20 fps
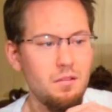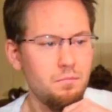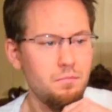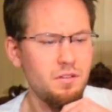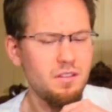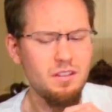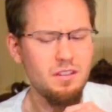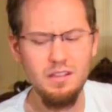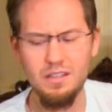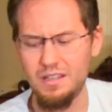
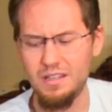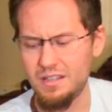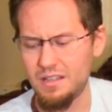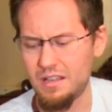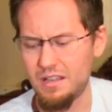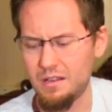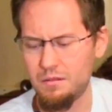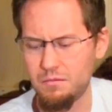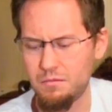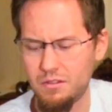but
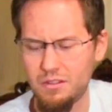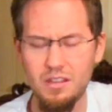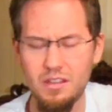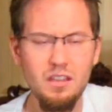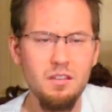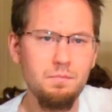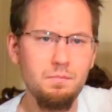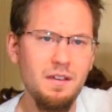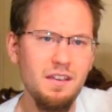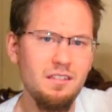the
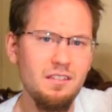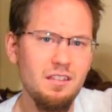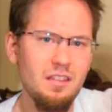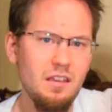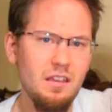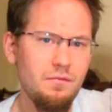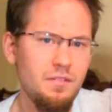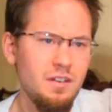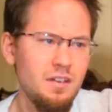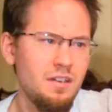
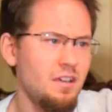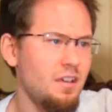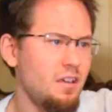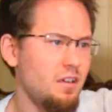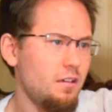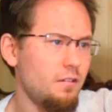6x7,